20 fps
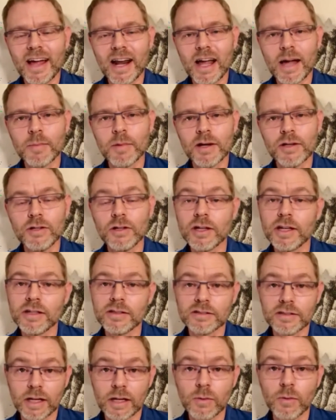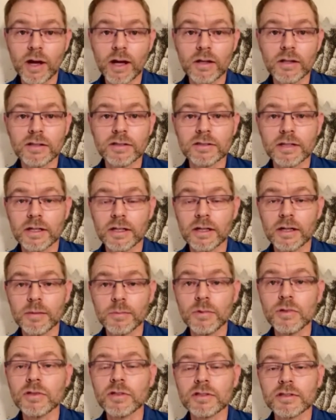and I'm a Jungian psychoanalyst and
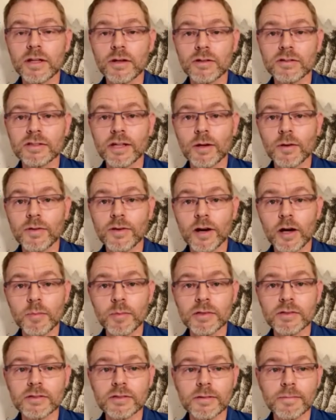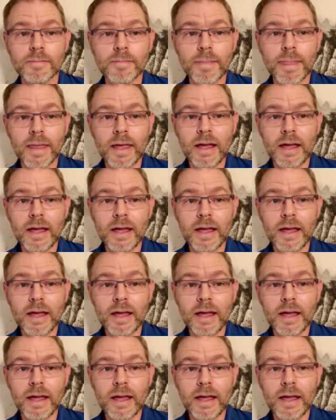a music centered psychotherapist.